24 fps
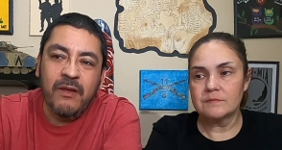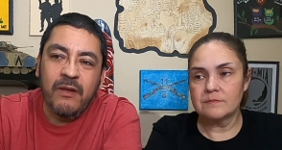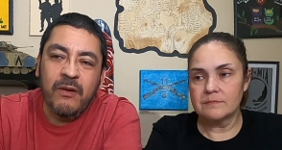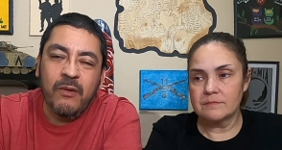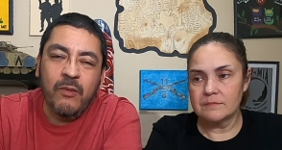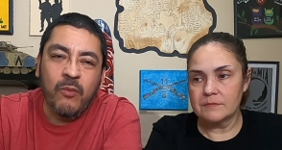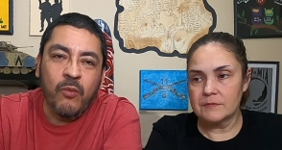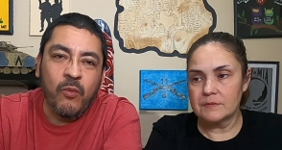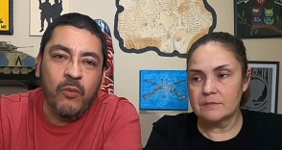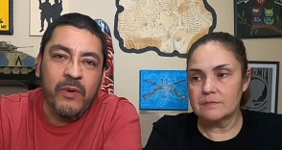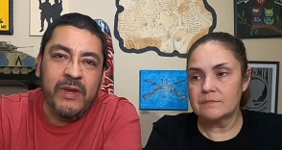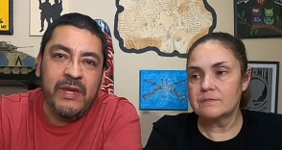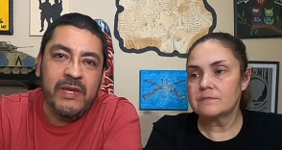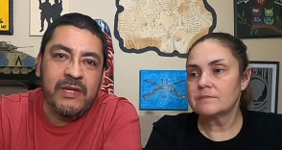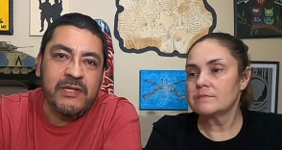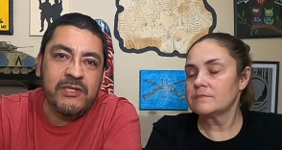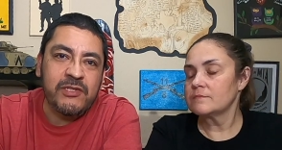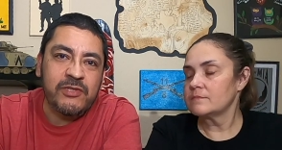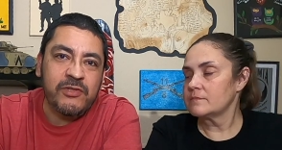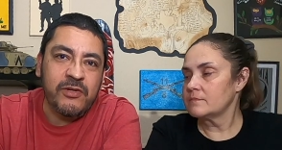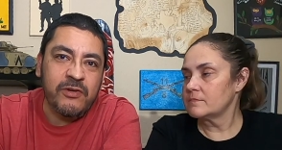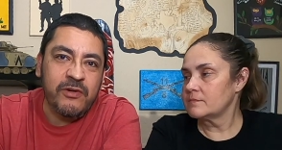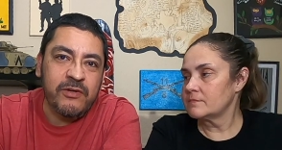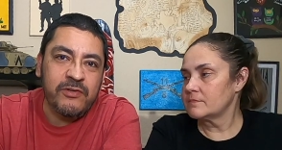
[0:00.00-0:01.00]
Speaker 1: We
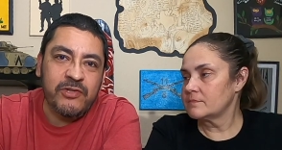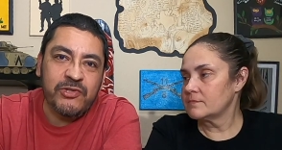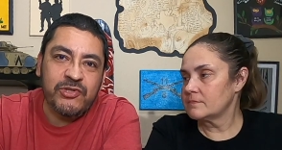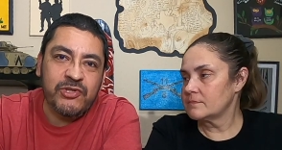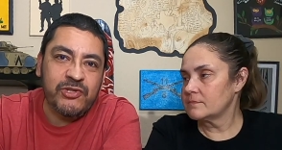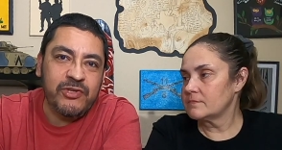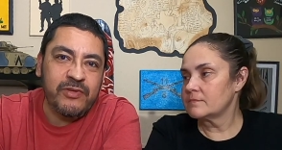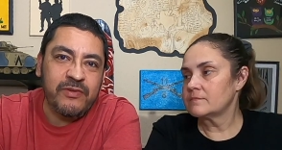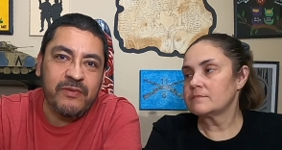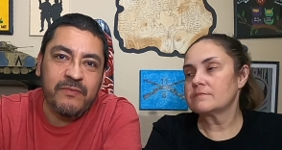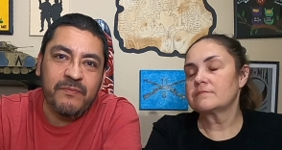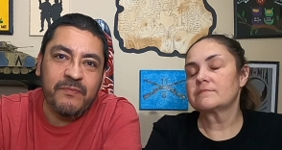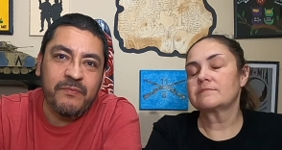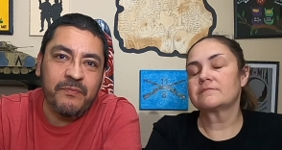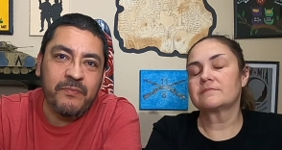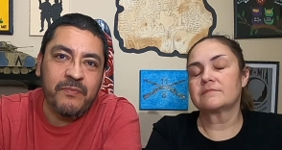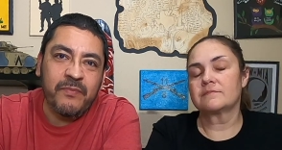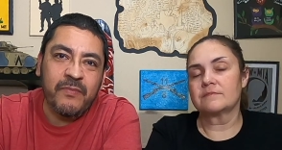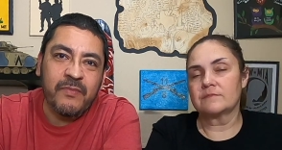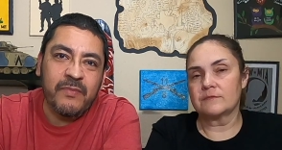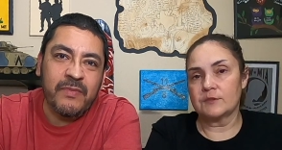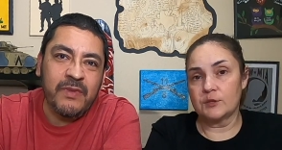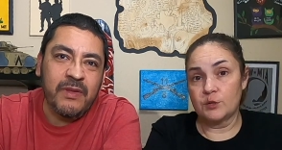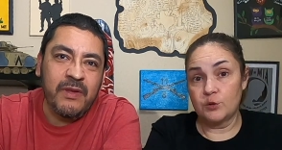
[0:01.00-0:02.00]
searched
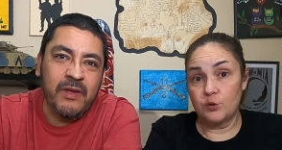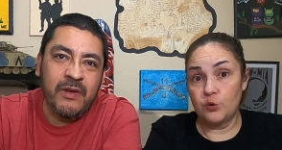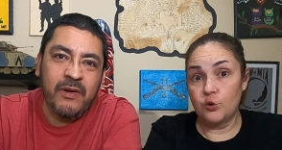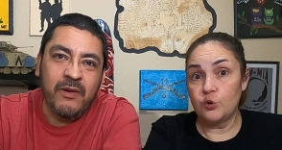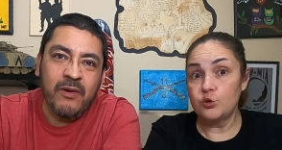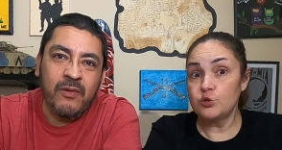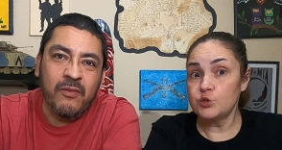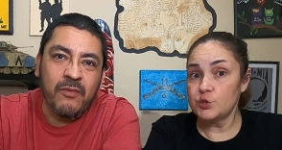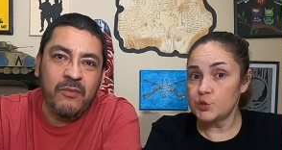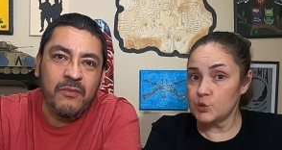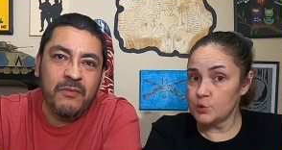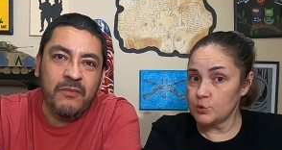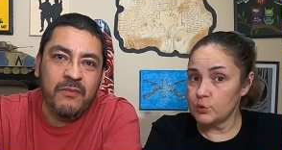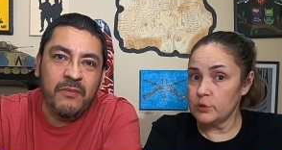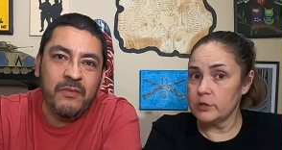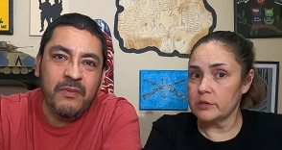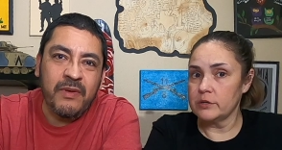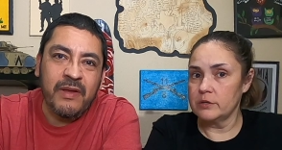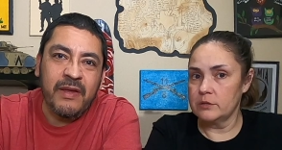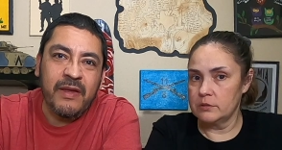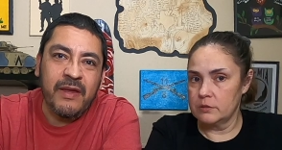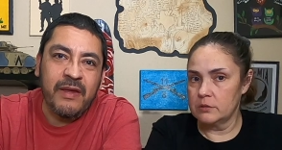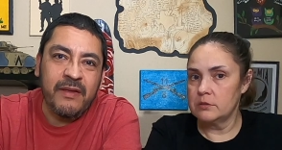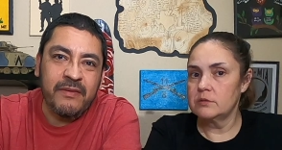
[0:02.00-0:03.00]
the whole know,
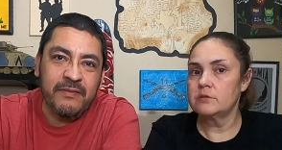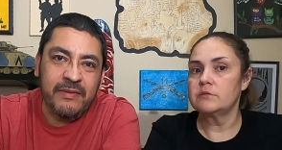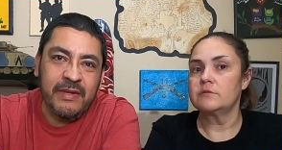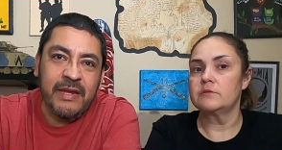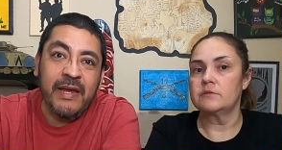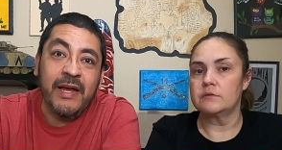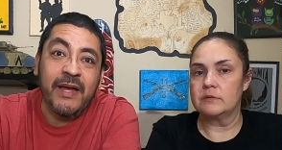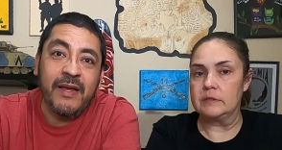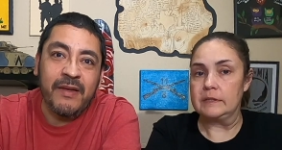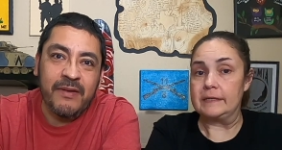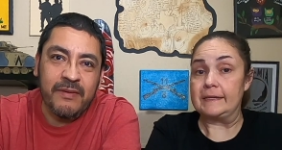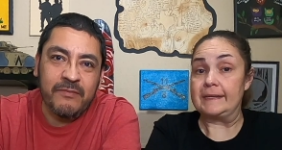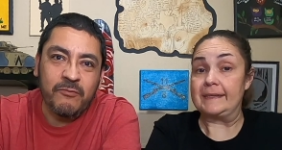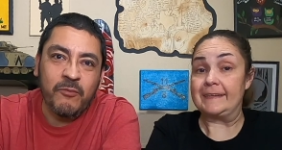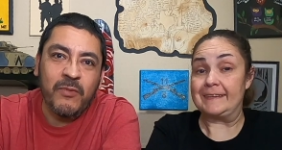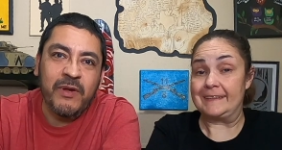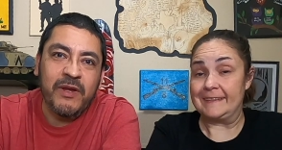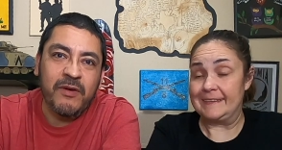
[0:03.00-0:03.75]
store. Yeah, we,